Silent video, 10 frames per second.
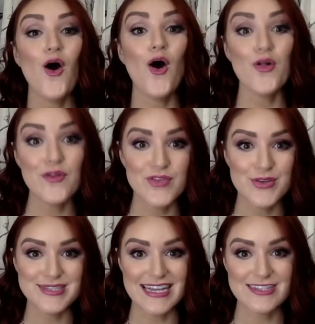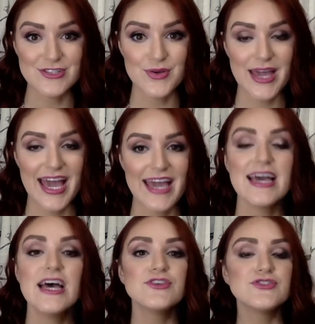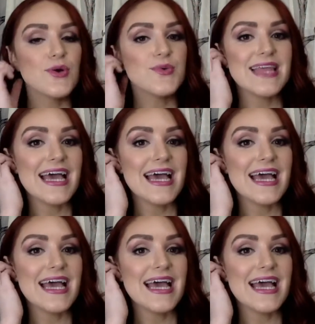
all of those things. Okay, so the